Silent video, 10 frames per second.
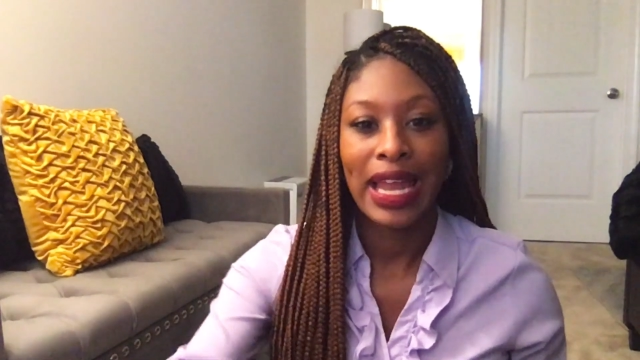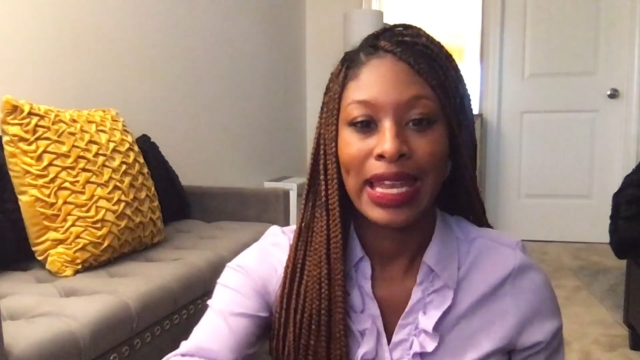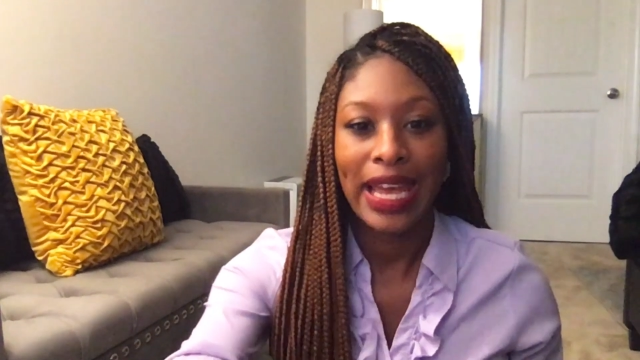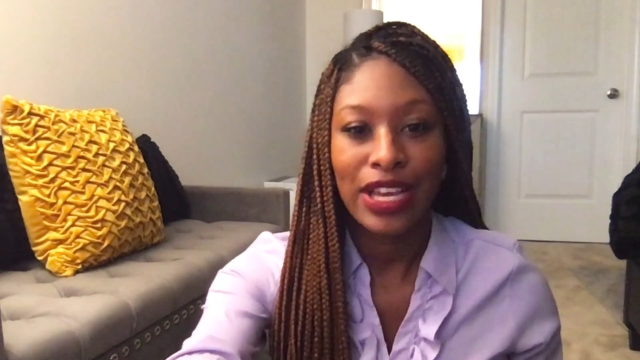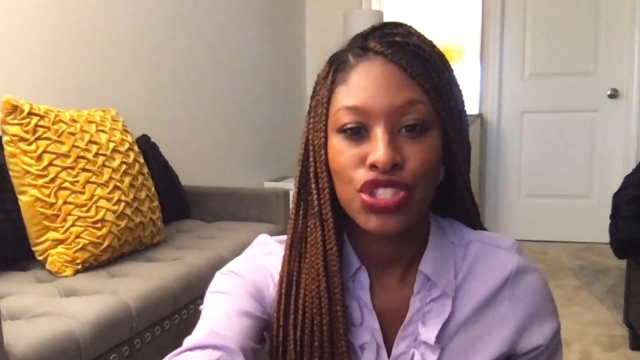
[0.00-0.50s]

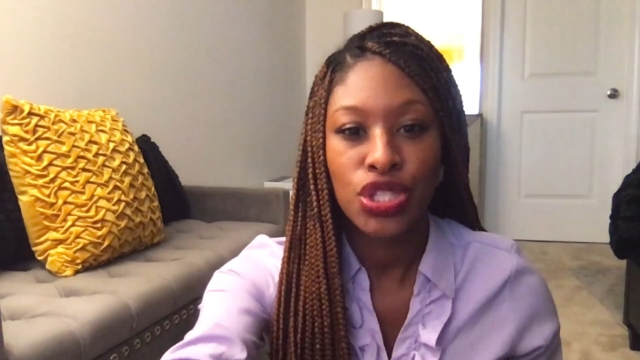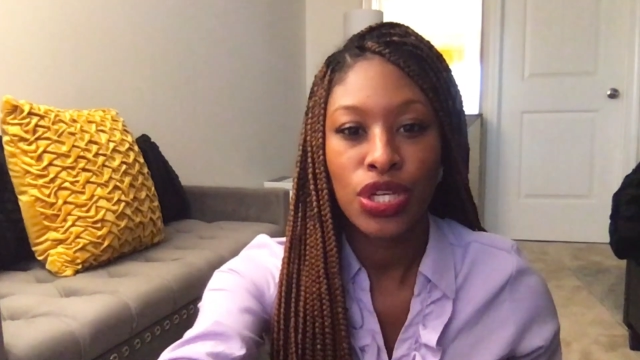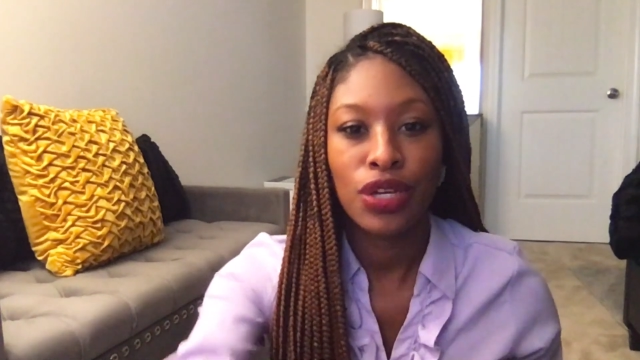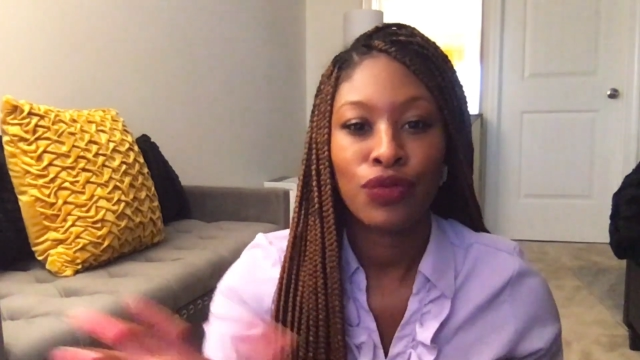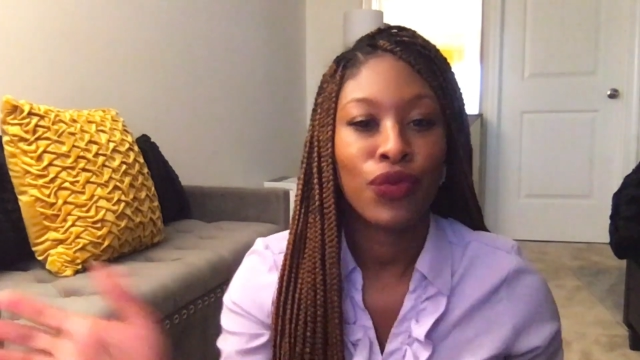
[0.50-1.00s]

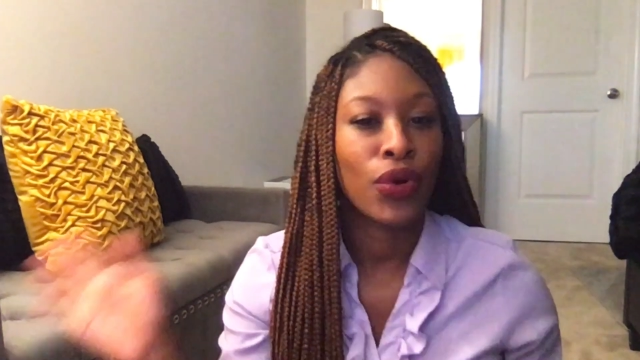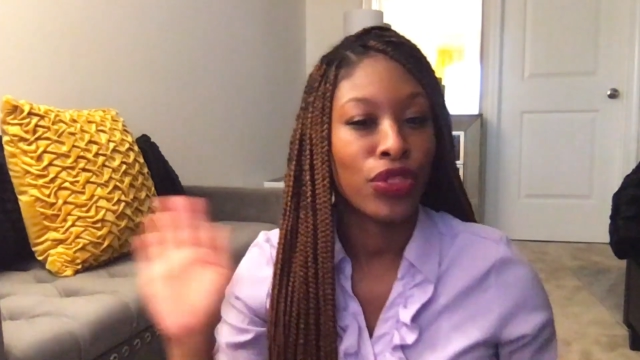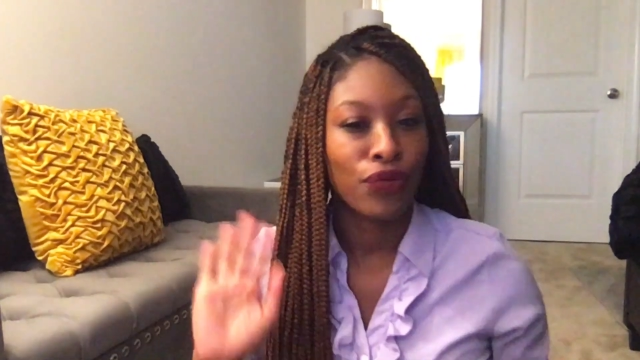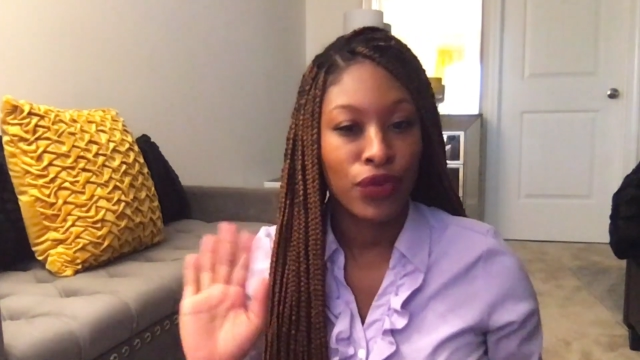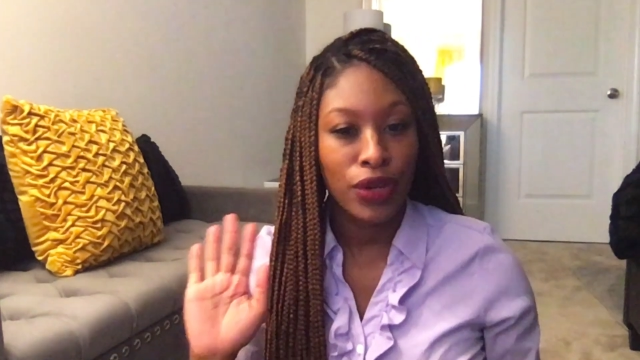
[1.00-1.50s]
lecture for
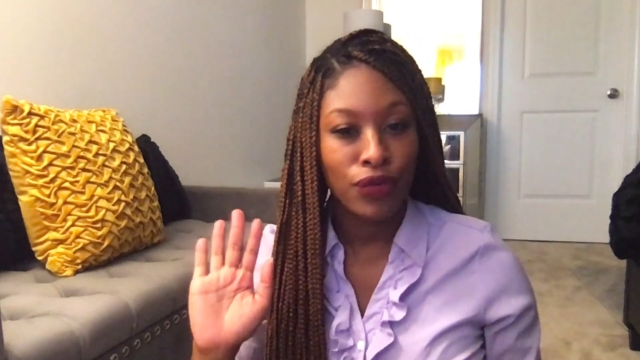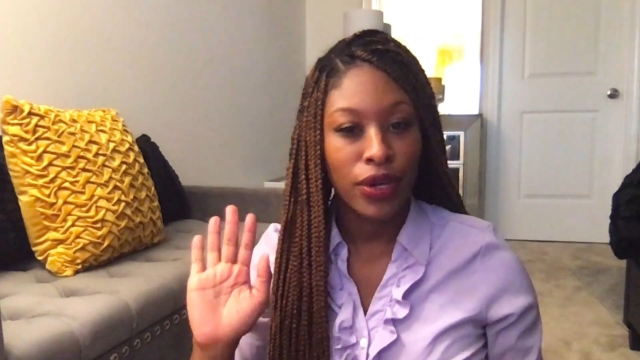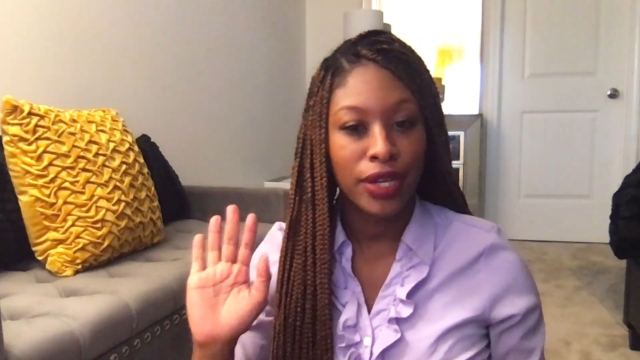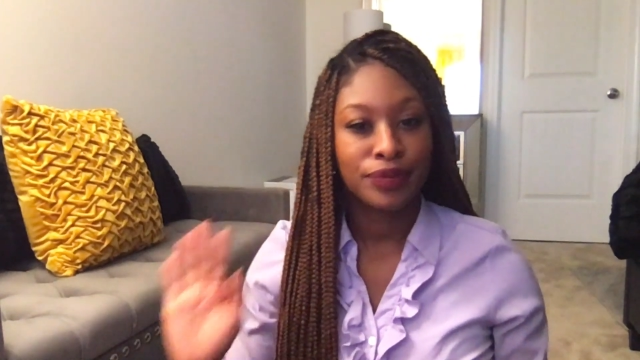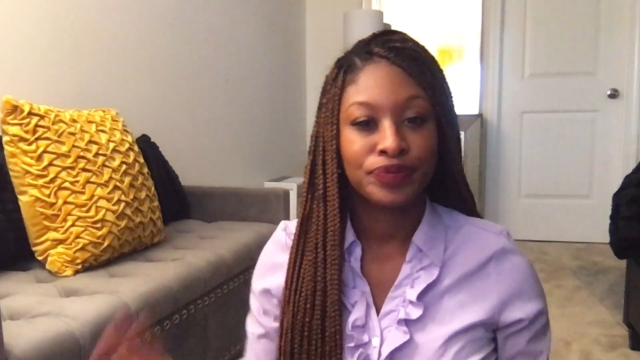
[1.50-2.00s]
the free